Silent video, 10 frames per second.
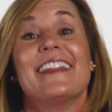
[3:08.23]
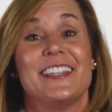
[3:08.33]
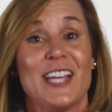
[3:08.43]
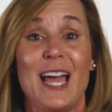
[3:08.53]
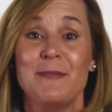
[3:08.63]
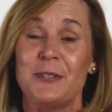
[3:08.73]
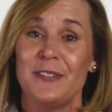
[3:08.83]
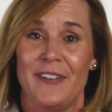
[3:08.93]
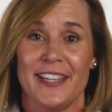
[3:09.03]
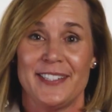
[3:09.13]
The time to
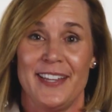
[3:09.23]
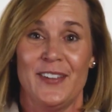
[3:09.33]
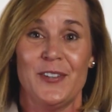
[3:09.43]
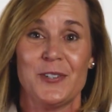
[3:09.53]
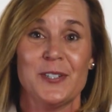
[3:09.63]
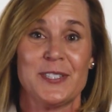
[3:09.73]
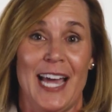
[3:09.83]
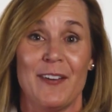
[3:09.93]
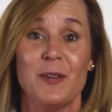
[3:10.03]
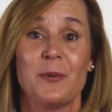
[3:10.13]
invest in the local
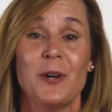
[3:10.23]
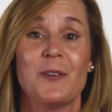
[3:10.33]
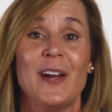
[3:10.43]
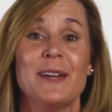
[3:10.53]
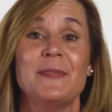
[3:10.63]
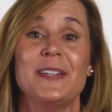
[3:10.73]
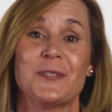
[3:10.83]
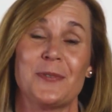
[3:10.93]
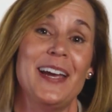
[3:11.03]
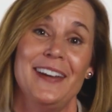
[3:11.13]
scouting program
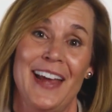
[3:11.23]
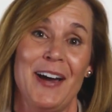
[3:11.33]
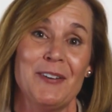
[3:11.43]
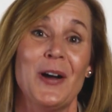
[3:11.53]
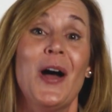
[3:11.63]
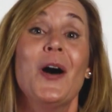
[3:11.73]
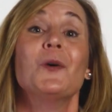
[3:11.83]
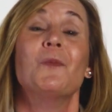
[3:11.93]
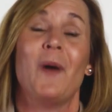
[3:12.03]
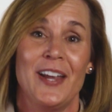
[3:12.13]
is right now.
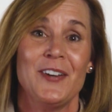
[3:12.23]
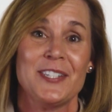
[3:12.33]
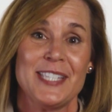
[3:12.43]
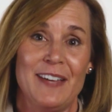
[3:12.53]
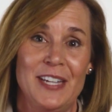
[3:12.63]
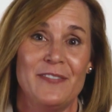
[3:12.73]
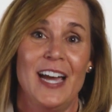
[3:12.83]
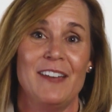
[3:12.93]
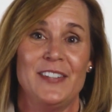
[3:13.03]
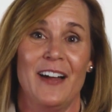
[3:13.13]

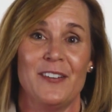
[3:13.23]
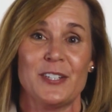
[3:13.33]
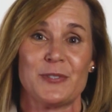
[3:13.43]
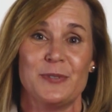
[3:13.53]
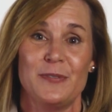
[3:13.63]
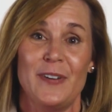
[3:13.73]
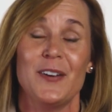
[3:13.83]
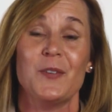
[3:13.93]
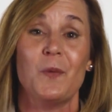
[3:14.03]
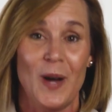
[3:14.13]
$175 will
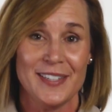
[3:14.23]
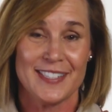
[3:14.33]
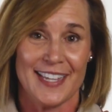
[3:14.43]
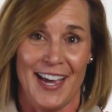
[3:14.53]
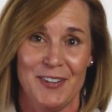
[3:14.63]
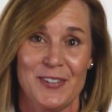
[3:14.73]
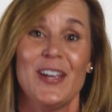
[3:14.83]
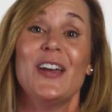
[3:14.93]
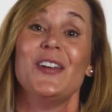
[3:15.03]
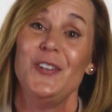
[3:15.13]
fund one scout,
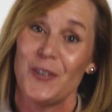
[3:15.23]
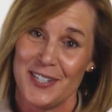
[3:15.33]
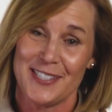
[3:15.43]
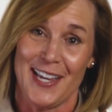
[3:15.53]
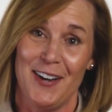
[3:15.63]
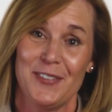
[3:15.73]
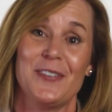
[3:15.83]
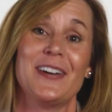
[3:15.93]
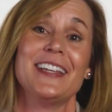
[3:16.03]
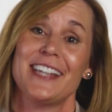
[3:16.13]
your scout,
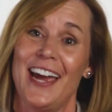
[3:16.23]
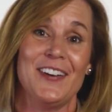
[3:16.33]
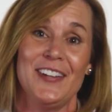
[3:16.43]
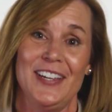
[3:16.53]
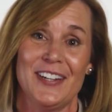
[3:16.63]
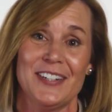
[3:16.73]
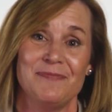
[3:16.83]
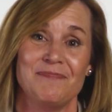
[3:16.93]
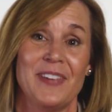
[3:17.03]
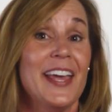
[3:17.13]
for an entire year.
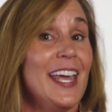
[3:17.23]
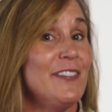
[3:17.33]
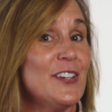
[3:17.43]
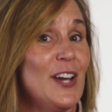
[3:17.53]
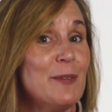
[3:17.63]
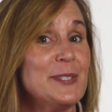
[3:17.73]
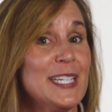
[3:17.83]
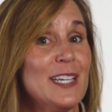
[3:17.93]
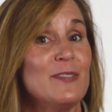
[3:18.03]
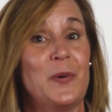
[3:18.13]
If you're able to
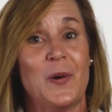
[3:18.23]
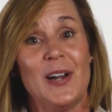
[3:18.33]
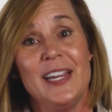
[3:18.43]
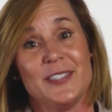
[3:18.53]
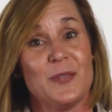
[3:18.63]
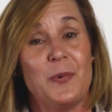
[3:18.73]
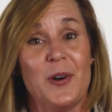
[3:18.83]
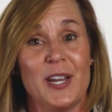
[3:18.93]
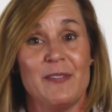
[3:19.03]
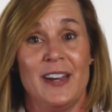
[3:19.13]
give more in
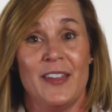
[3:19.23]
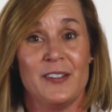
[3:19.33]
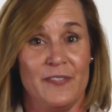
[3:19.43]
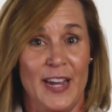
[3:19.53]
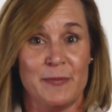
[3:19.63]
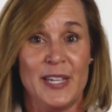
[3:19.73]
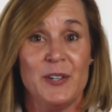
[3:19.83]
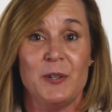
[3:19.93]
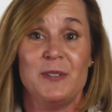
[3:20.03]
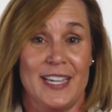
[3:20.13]
support of another family
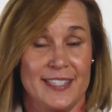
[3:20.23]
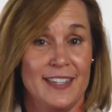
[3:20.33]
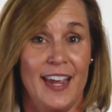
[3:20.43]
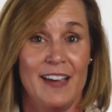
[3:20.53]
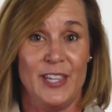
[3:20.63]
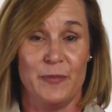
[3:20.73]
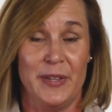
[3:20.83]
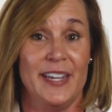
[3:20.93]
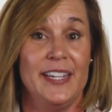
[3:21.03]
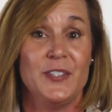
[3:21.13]
who doesn't have the
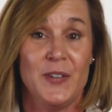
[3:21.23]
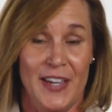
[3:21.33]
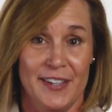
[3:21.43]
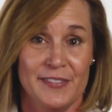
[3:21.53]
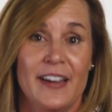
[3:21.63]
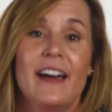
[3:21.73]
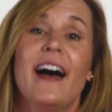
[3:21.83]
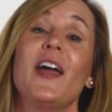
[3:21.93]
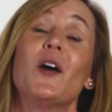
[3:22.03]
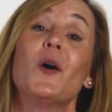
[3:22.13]
ability to give,
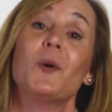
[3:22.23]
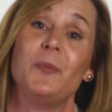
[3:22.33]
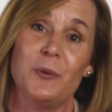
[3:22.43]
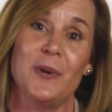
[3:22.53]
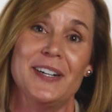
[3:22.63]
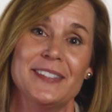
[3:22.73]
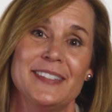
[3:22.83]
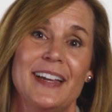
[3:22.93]
I hope you will.